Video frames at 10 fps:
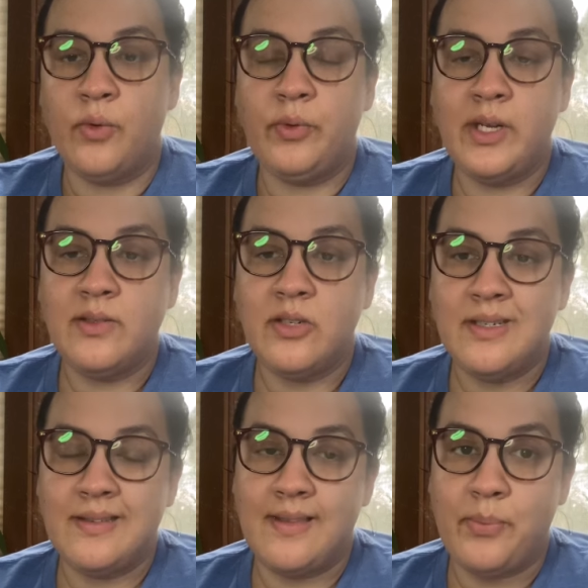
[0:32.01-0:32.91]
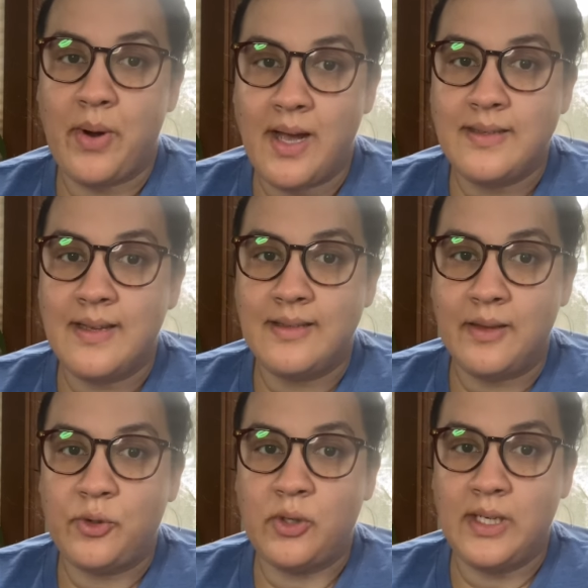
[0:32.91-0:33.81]
research is the process
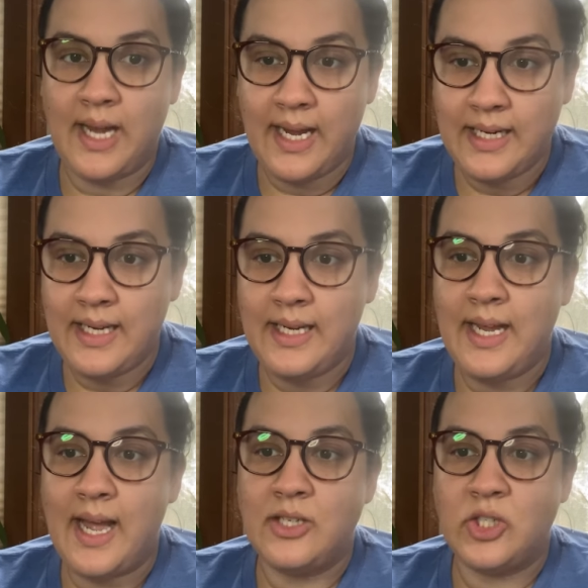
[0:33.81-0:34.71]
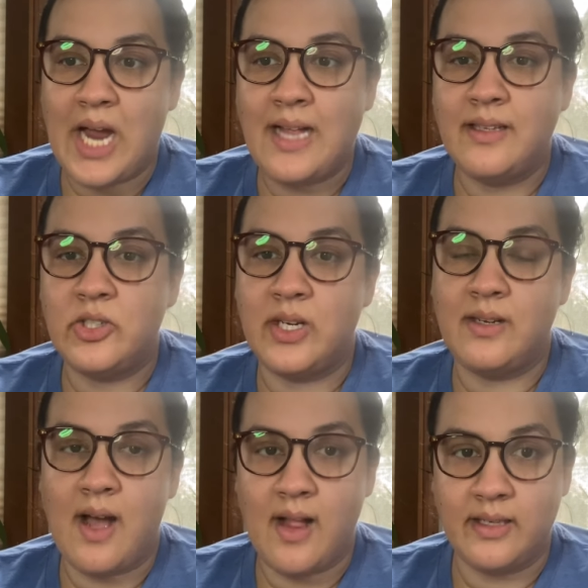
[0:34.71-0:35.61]
of creating and challenging
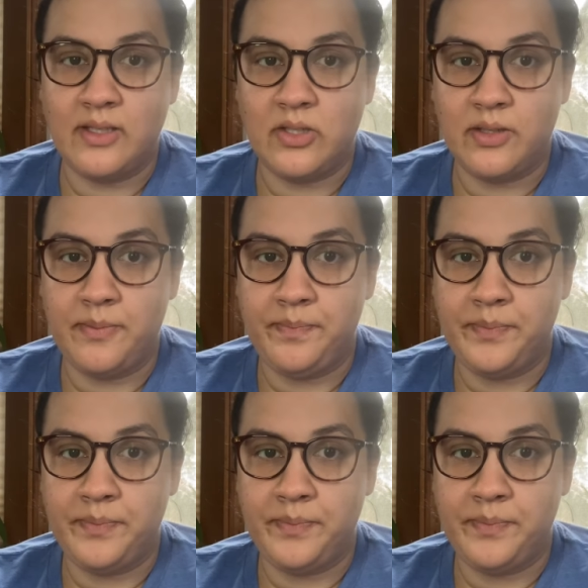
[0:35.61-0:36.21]
knowledge.